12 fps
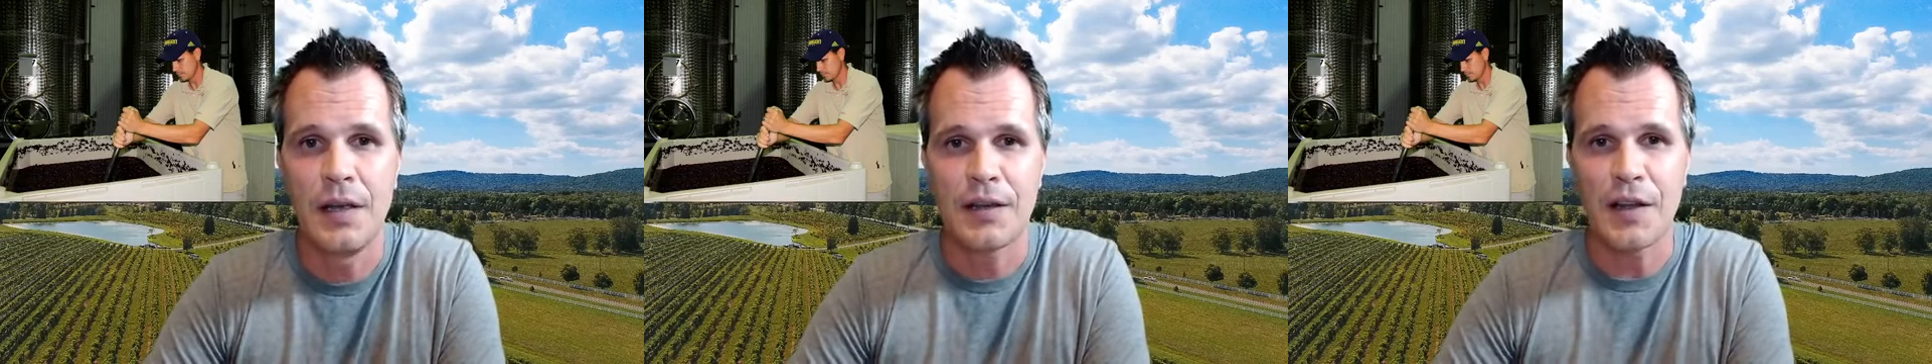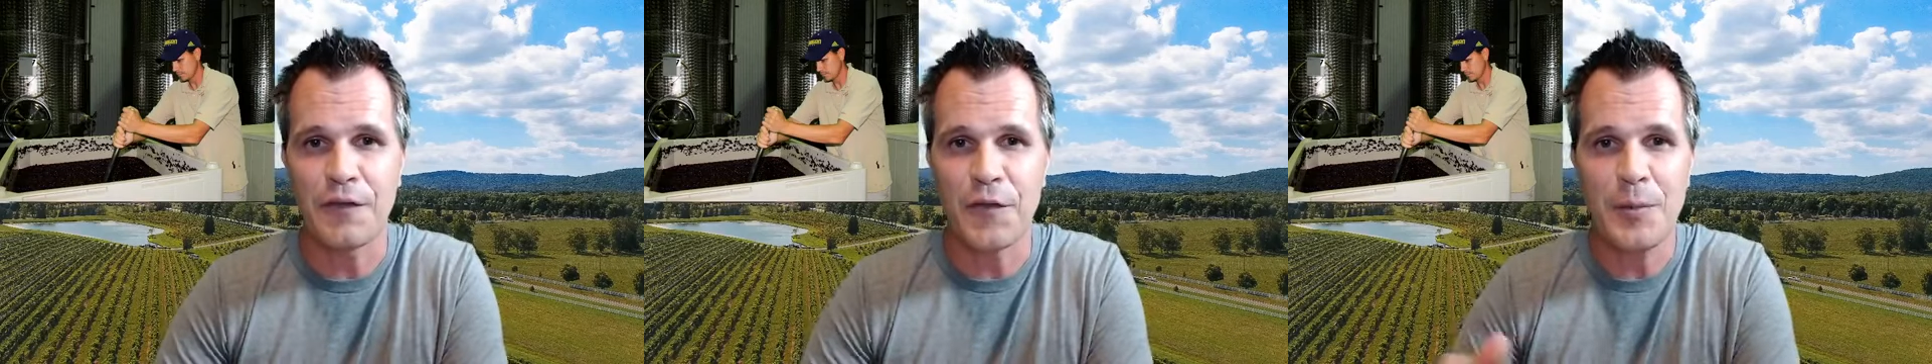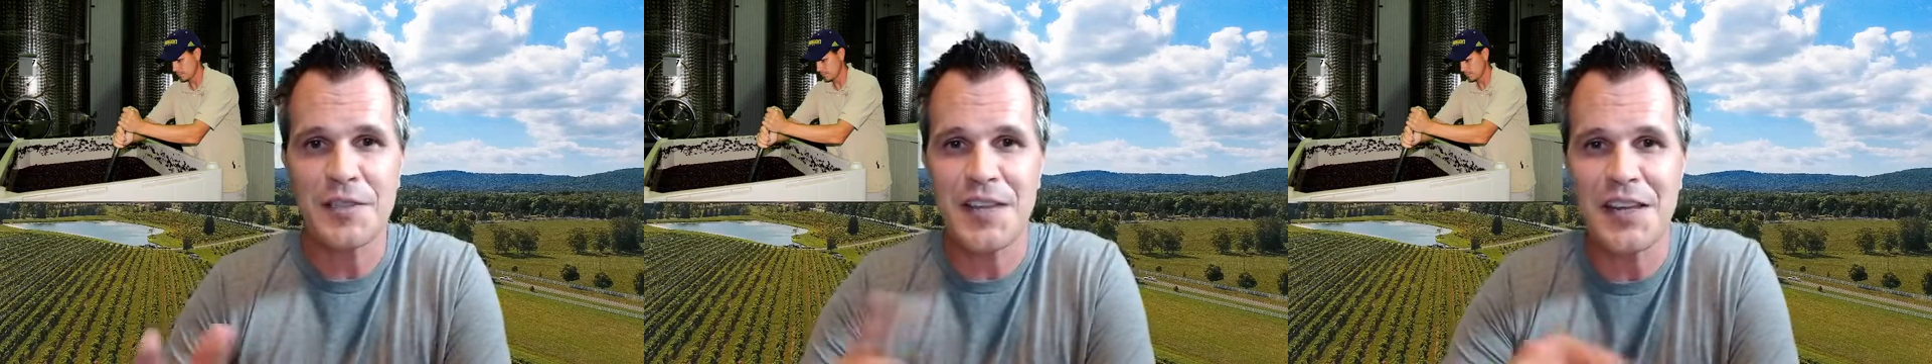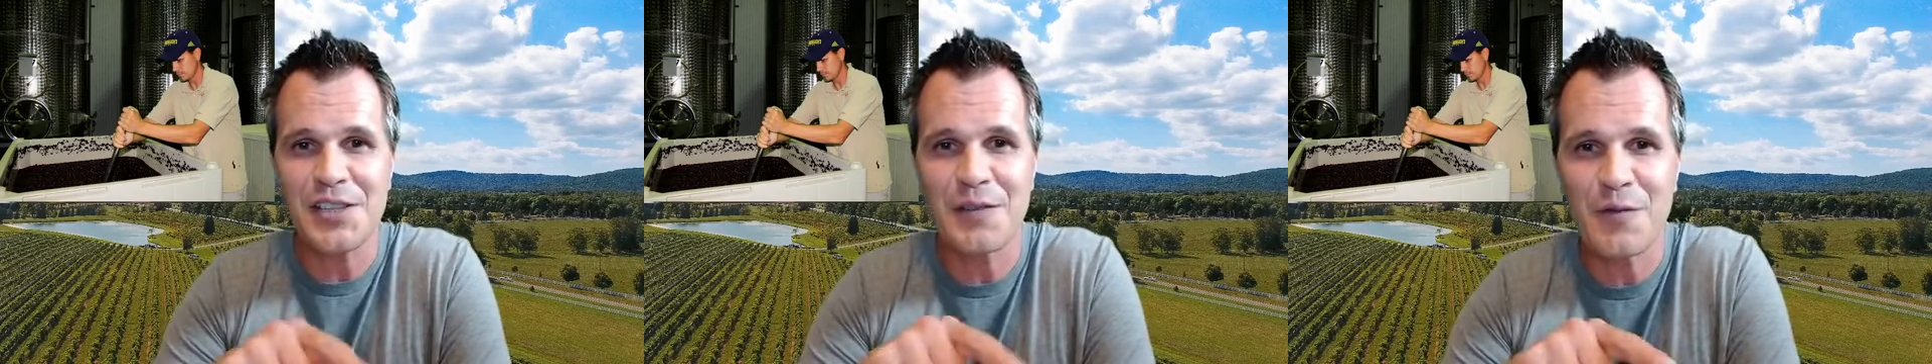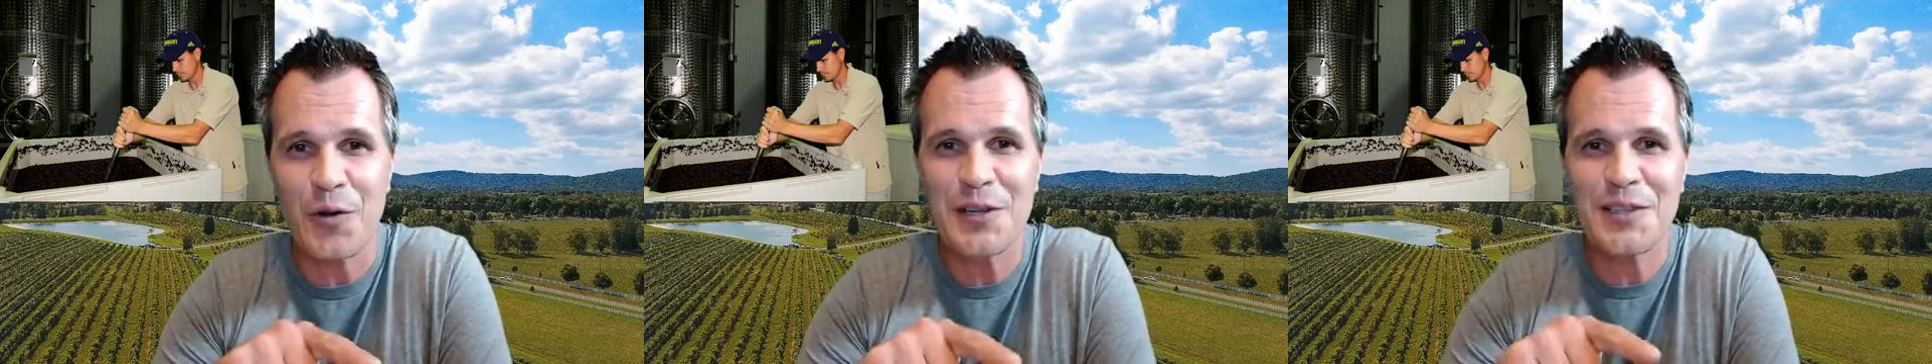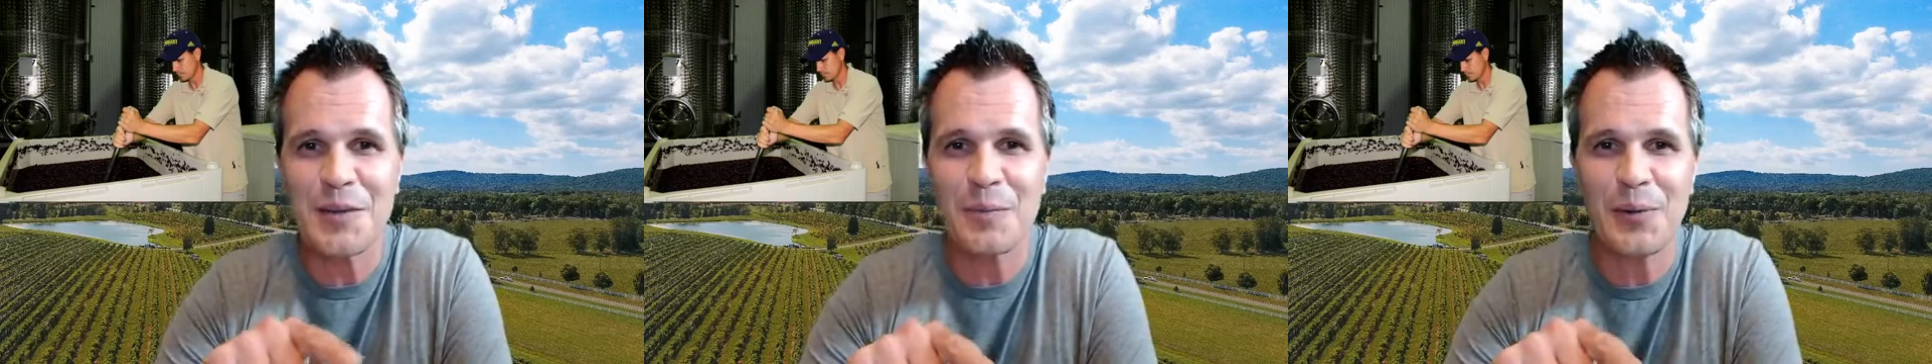Now fermentation, very
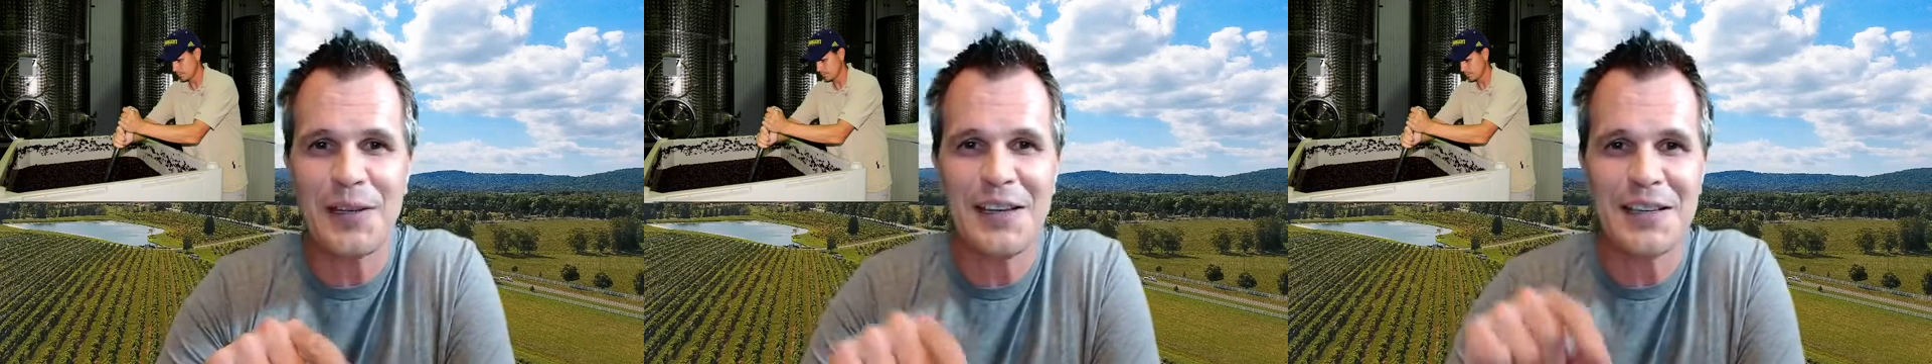simply,